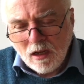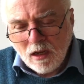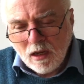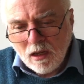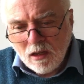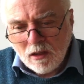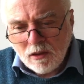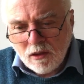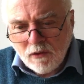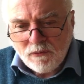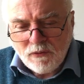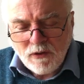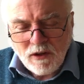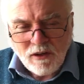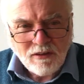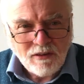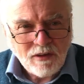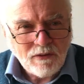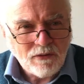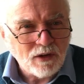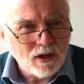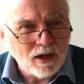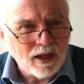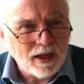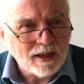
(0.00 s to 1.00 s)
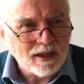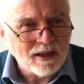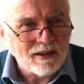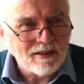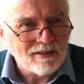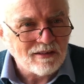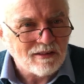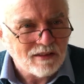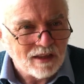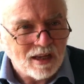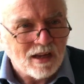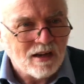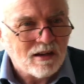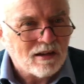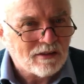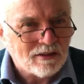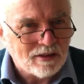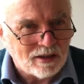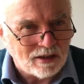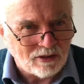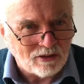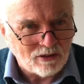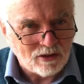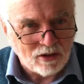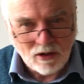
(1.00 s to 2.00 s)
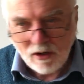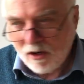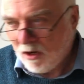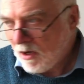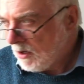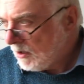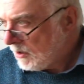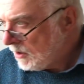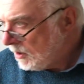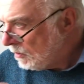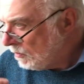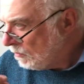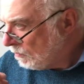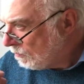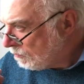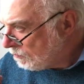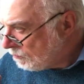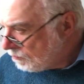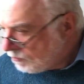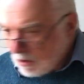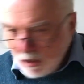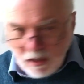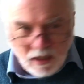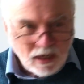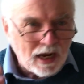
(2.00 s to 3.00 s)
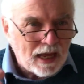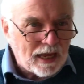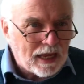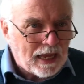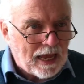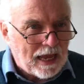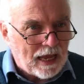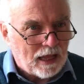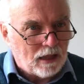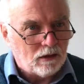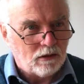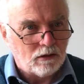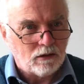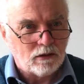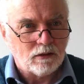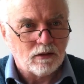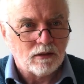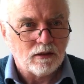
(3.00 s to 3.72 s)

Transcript: The first, if you like, is the artist. You run like hell.